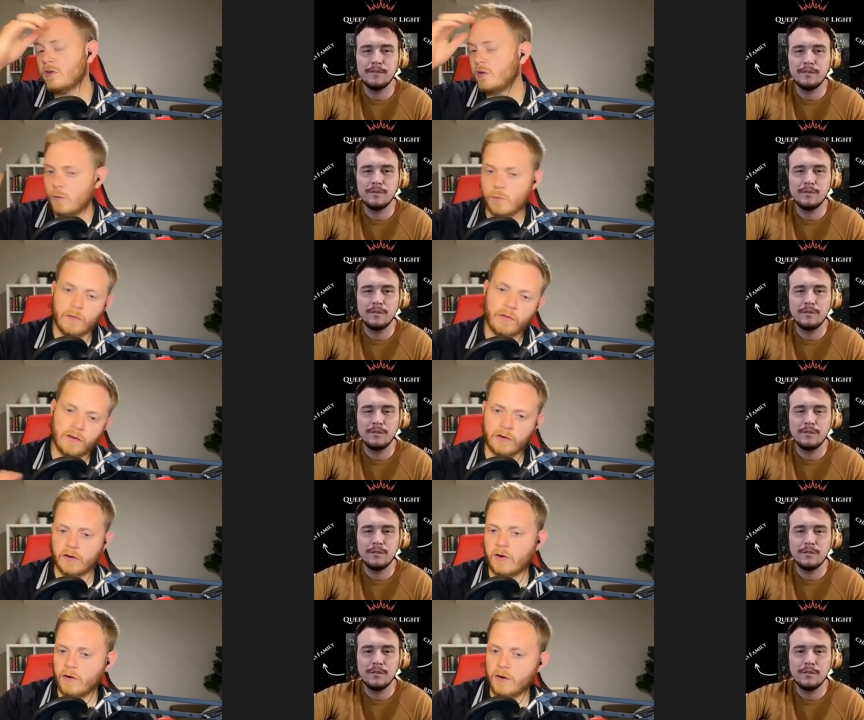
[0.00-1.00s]
Speaker 1: to your
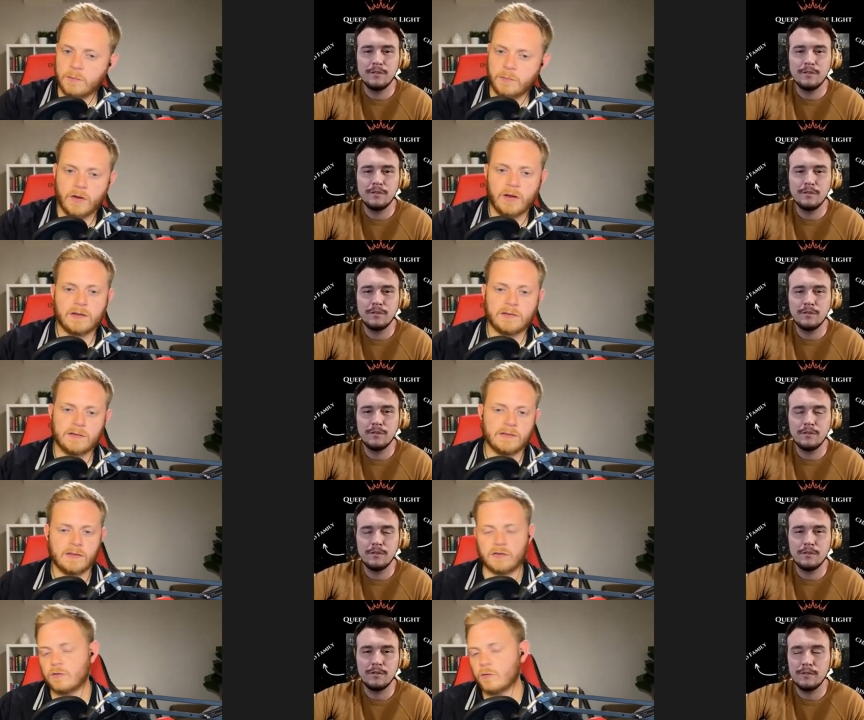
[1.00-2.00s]
current books? Is
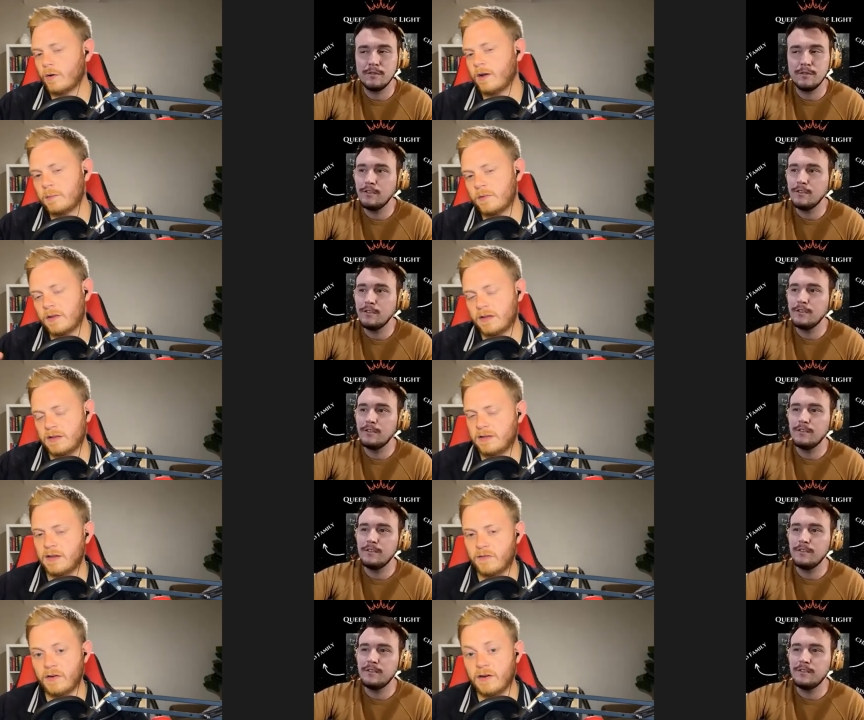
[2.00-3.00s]
the story completely
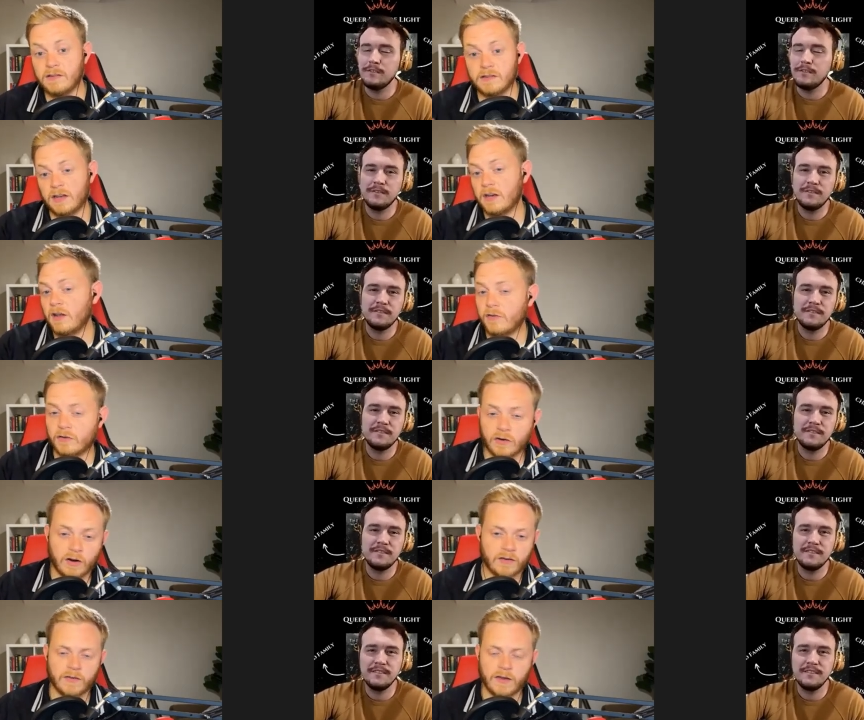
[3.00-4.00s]
different? Is it another
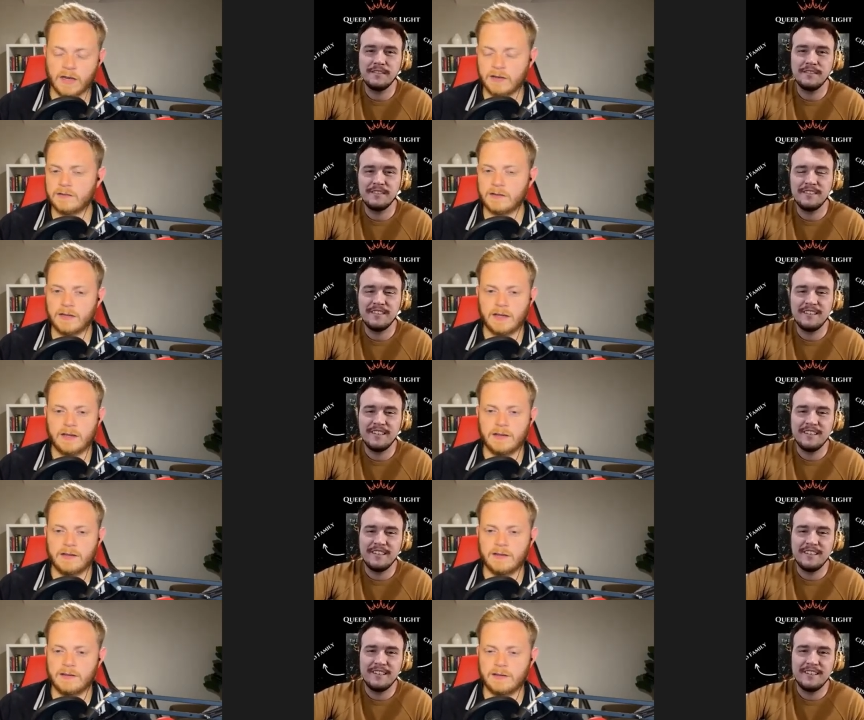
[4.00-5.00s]
dark fantasy?
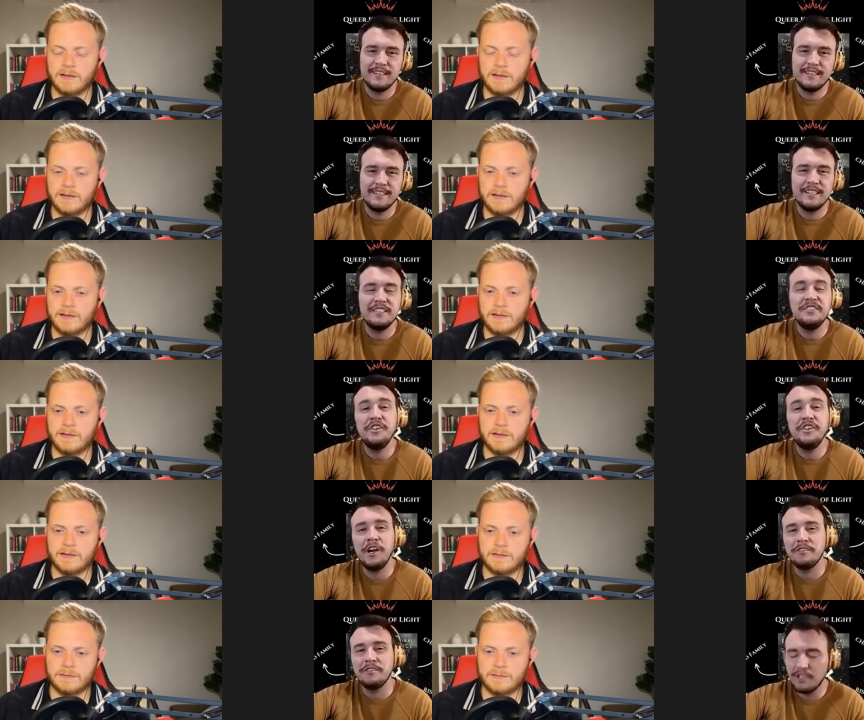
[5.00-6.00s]

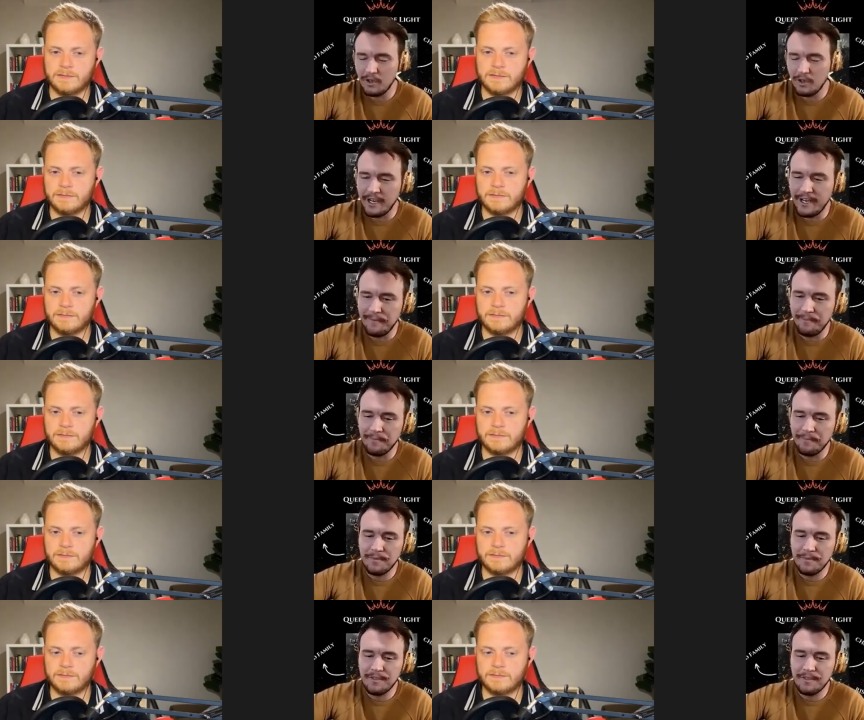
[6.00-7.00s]
Speaker 2: No. So um,
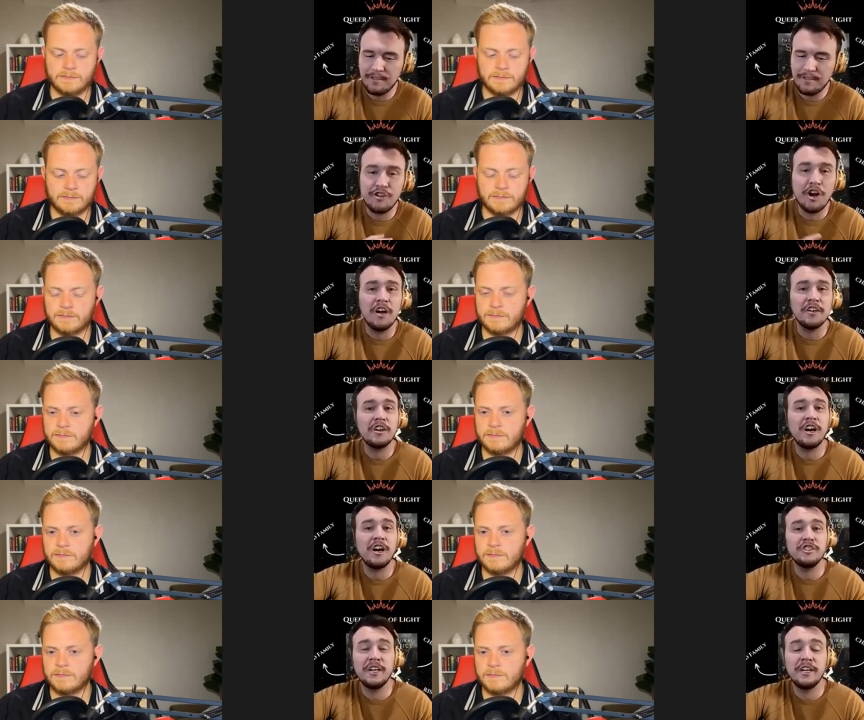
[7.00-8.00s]
Dawn
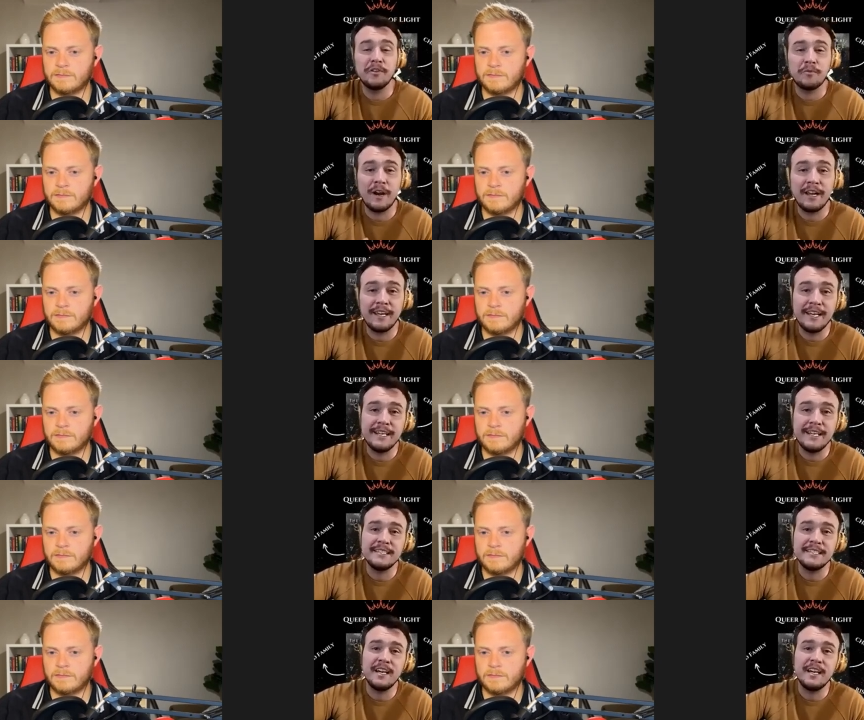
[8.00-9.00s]
Gods United Reich
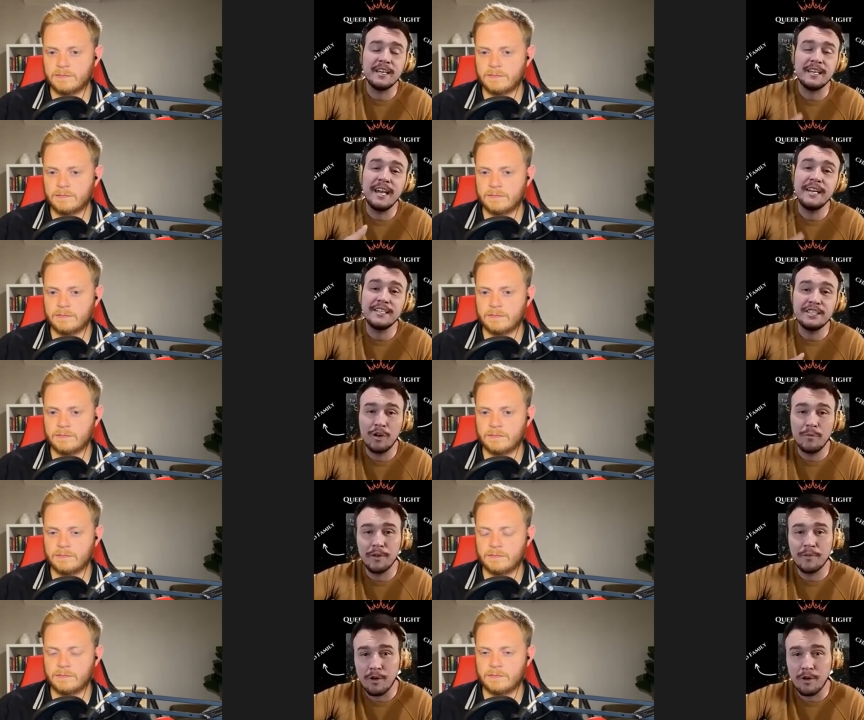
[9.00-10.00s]
is a gay
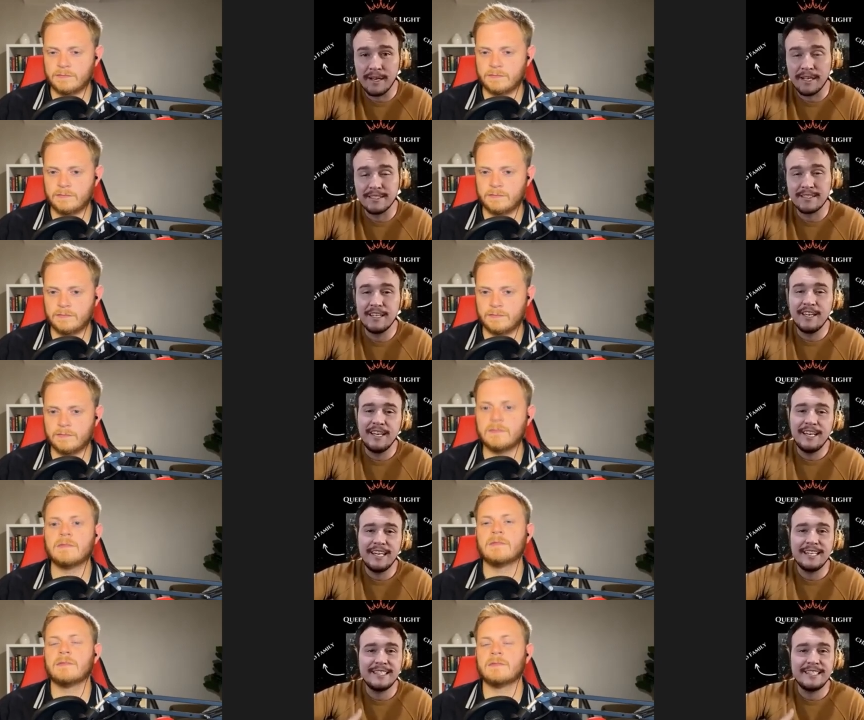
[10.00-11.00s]
dystopian romance.
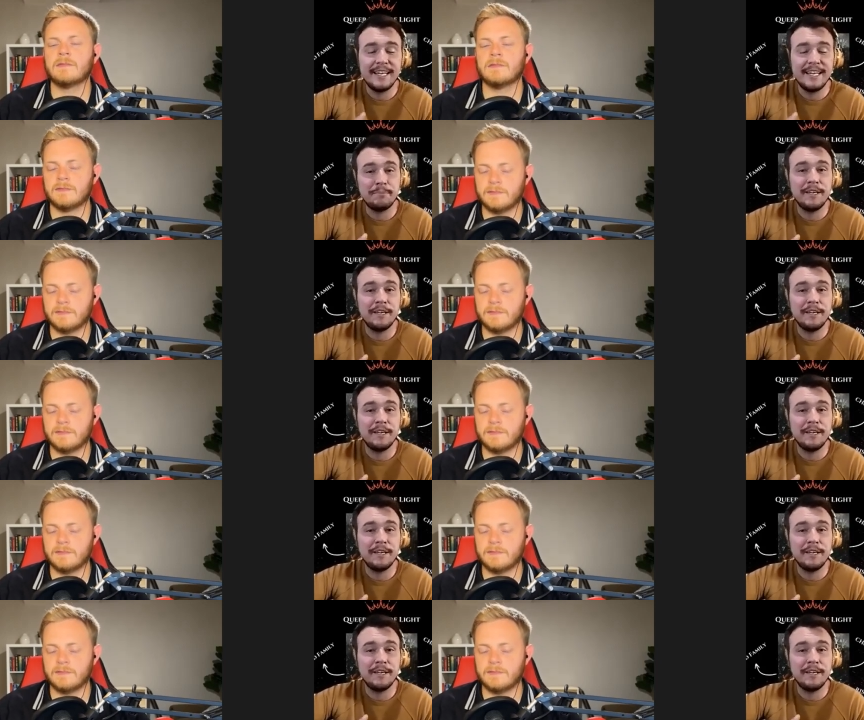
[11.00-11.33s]
It takes